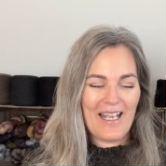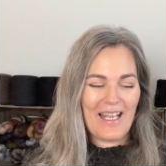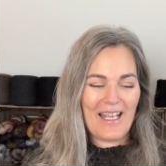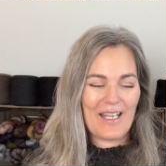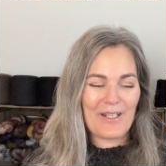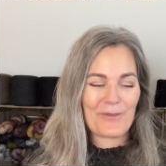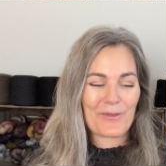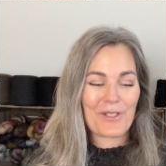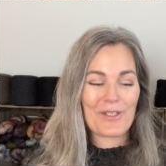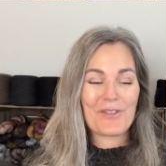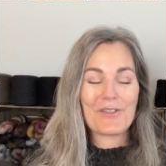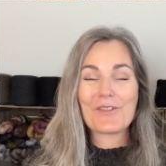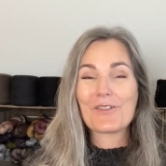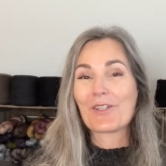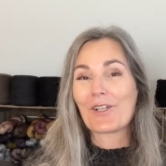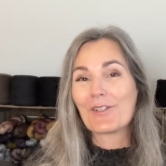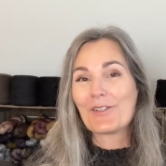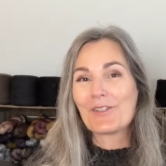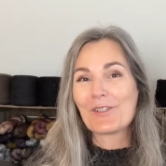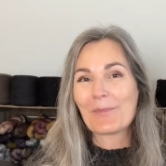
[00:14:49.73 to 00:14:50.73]
It was
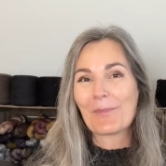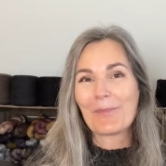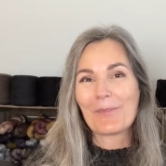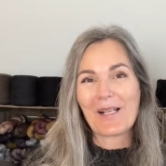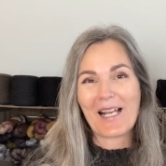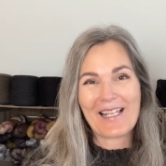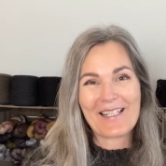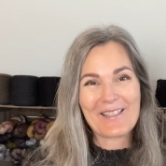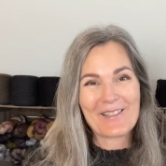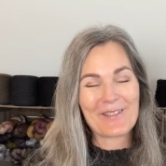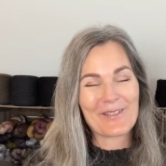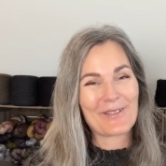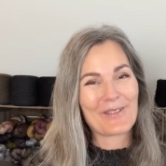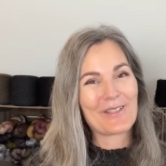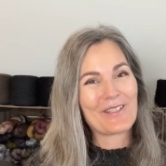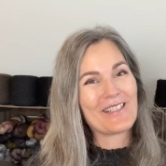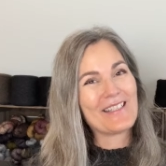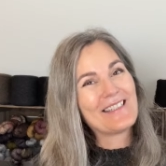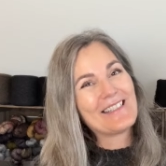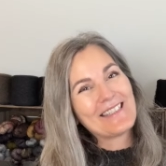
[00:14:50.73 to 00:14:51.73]
such a pleasure
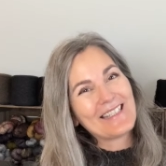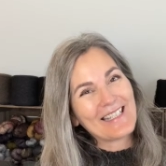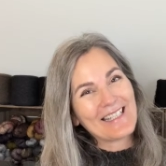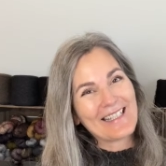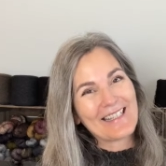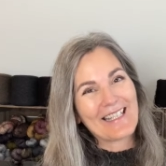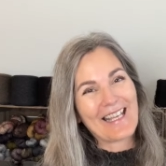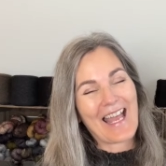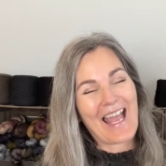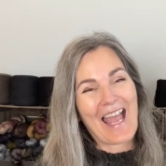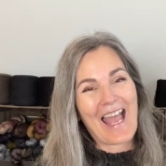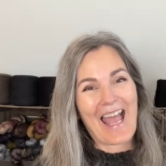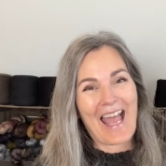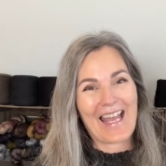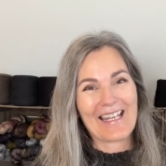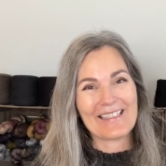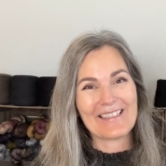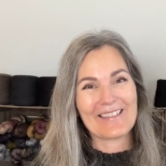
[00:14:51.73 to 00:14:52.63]
to see the hat